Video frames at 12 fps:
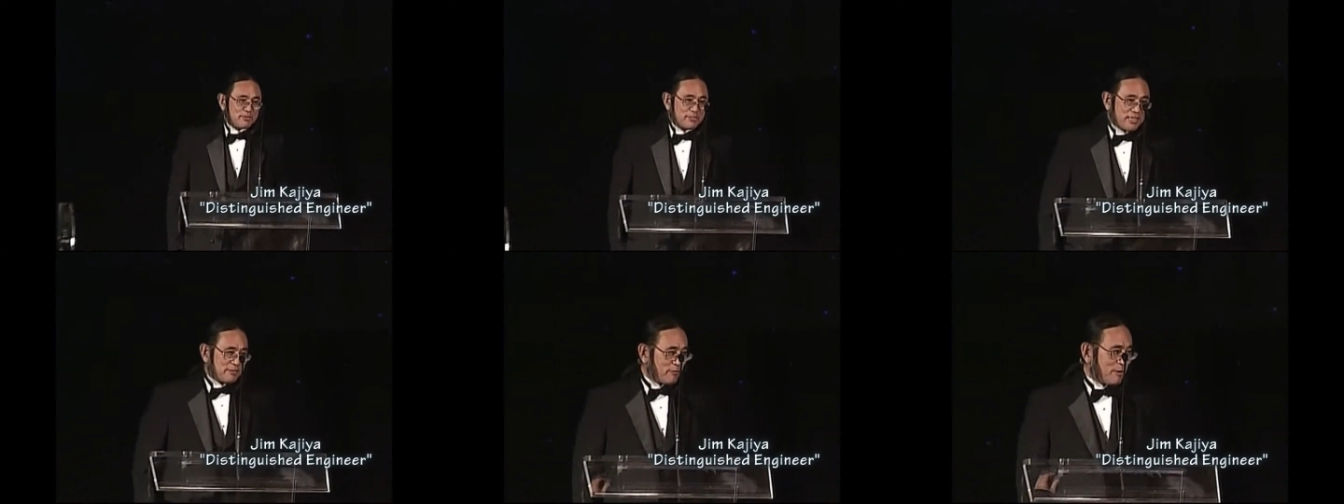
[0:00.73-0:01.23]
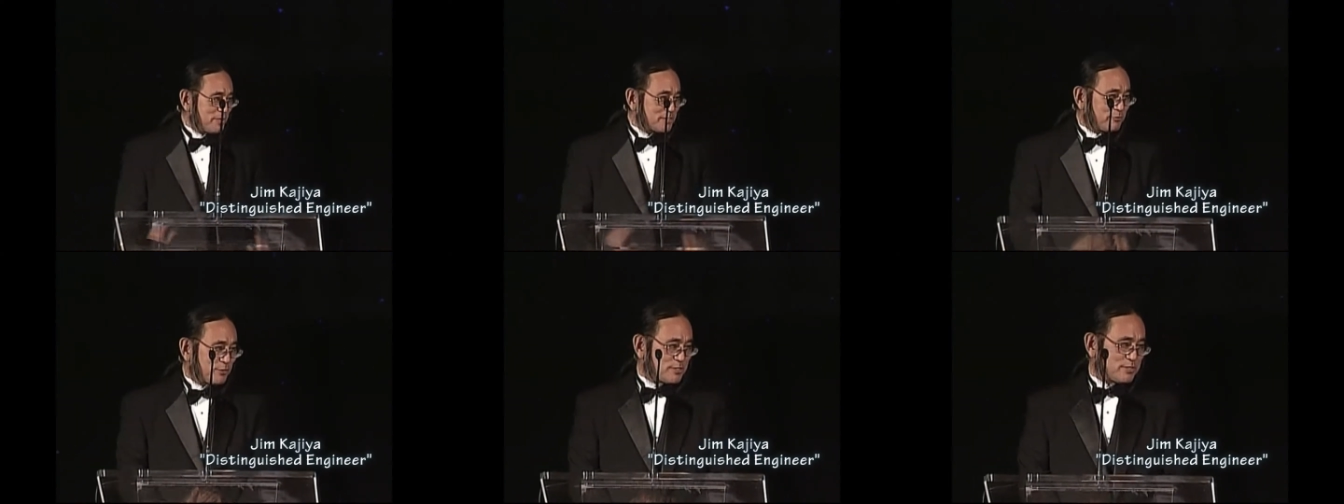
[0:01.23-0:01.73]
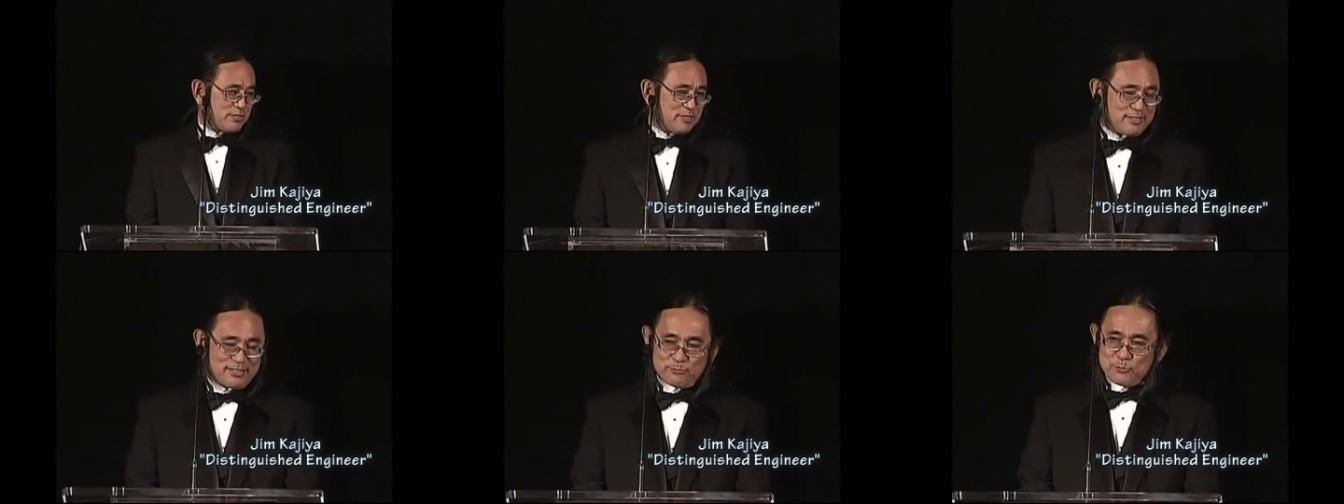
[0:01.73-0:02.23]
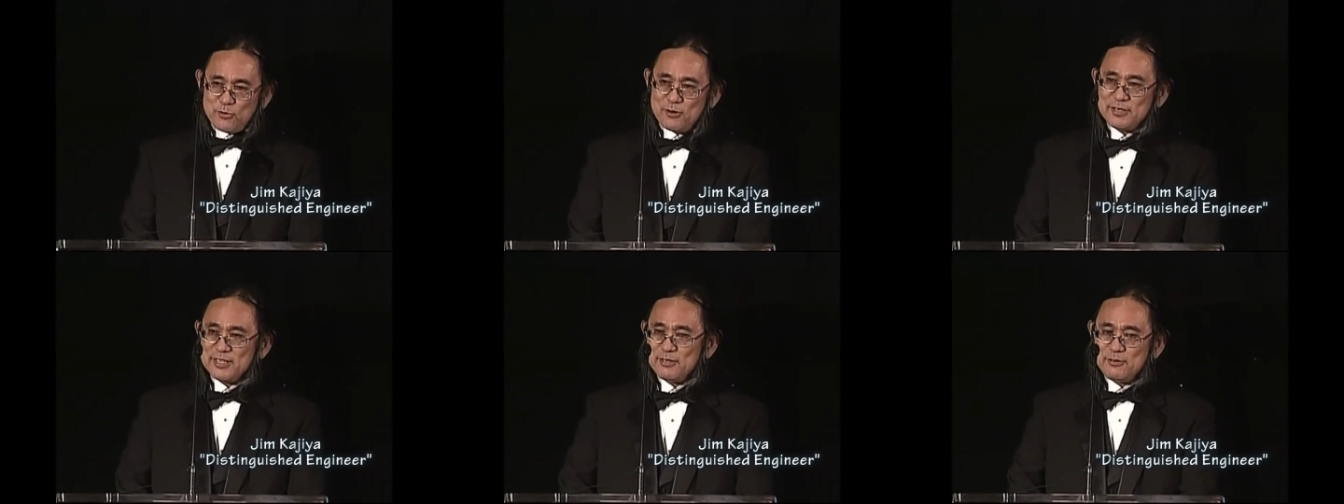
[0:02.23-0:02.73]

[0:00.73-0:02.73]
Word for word: Well, thank you very much for this award.